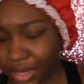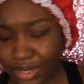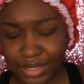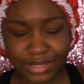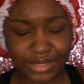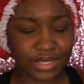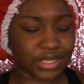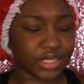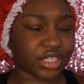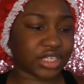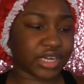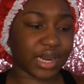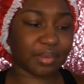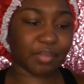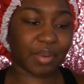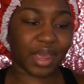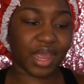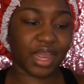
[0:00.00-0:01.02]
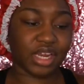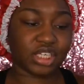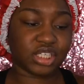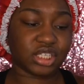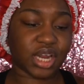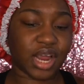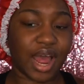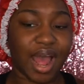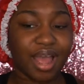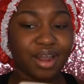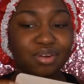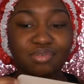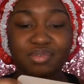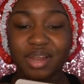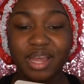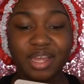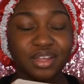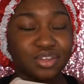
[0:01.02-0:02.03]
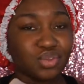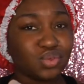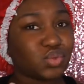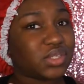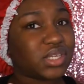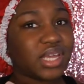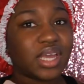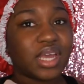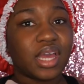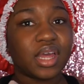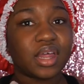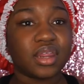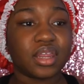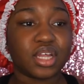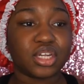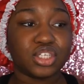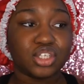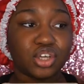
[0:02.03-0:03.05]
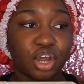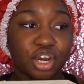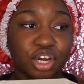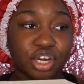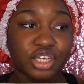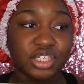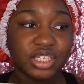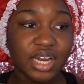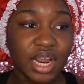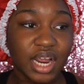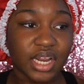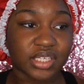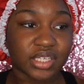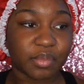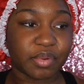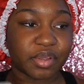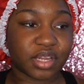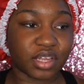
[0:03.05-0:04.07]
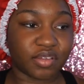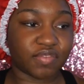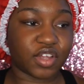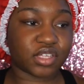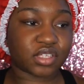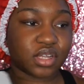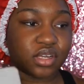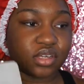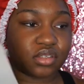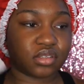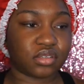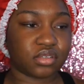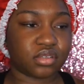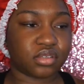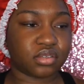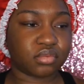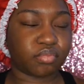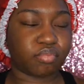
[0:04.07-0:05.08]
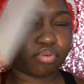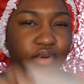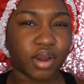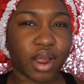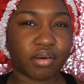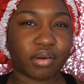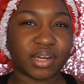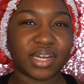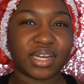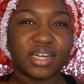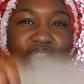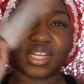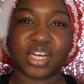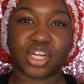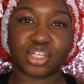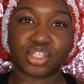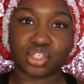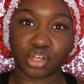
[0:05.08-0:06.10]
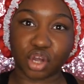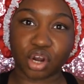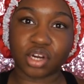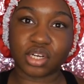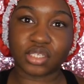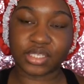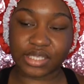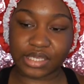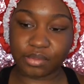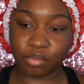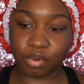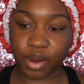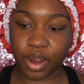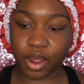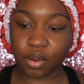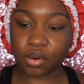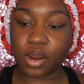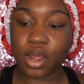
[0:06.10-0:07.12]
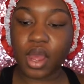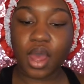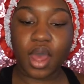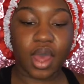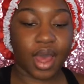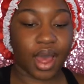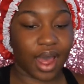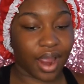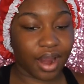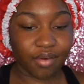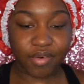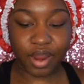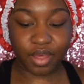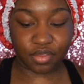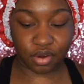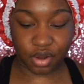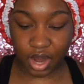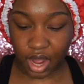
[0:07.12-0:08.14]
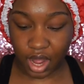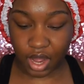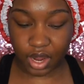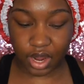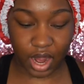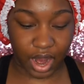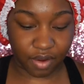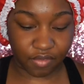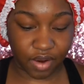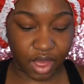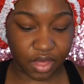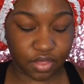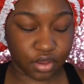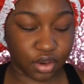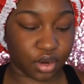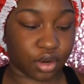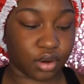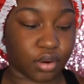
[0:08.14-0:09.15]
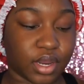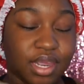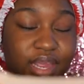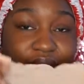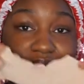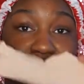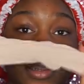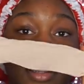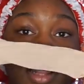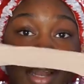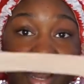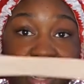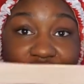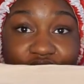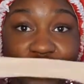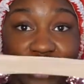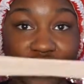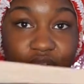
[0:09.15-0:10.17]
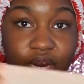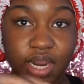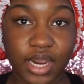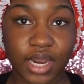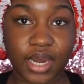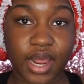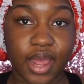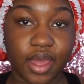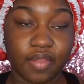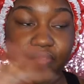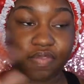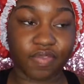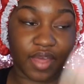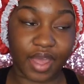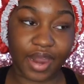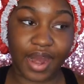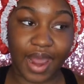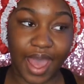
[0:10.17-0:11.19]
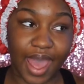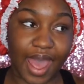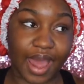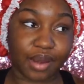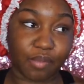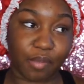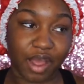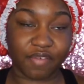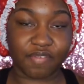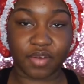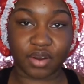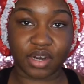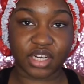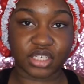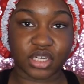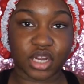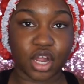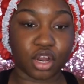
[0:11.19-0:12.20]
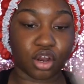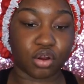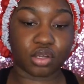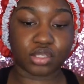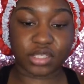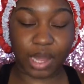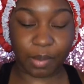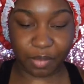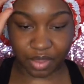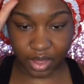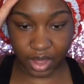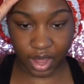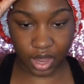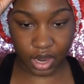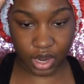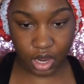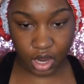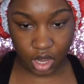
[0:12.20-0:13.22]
This is in the shade beige. I don't like using the darker shades. I believe there's a brown and then there's like a dark deep brown. I rather not. I rather get the lightest shade and then add my foundation color on top of that.